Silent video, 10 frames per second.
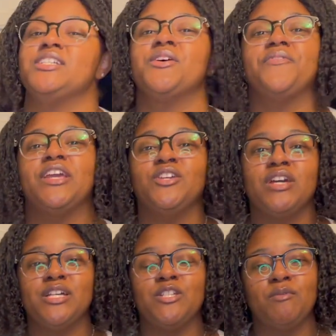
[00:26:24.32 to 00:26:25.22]
So thank you
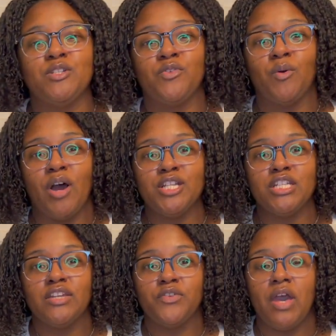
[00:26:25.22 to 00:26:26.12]
guys so much for
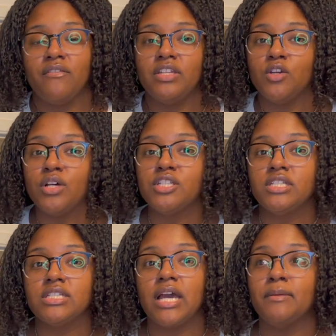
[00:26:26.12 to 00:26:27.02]
watching. If you have any
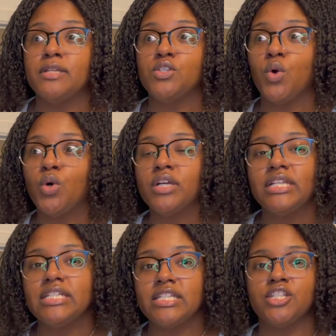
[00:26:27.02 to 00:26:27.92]
questions, comments, or
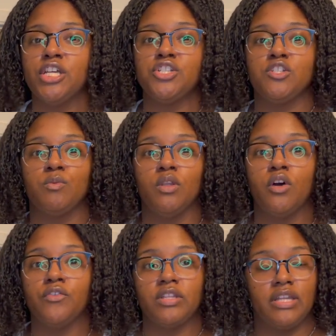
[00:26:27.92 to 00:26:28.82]
any suggestions below
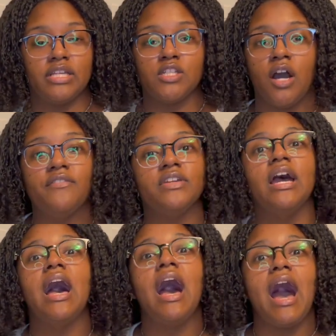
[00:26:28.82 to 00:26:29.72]
for the next coffee
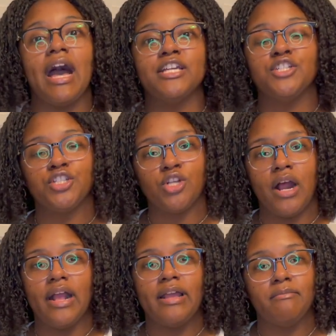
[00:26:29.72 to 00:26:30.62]
I should
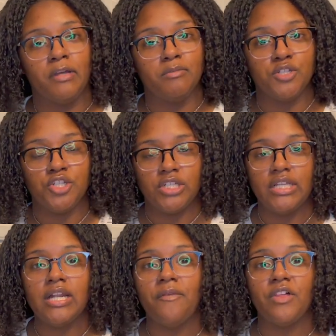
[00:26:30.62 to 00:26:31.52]
try in my
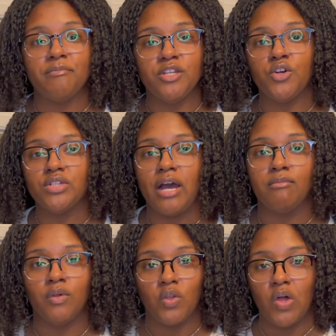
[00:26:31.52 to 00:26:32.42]
machine, let me know down
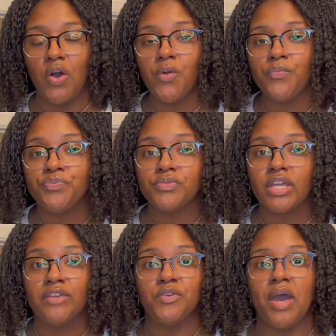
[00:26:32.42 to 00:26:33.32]
below.
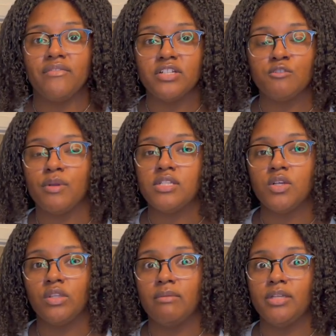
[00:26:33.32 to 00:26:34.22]
If you have an espresso,
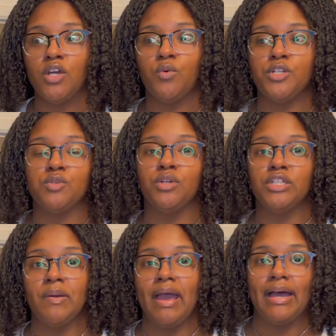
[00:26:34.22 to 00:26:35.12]
let me know which one
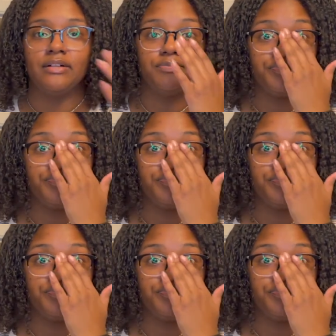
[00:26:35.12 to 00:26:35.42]
you have.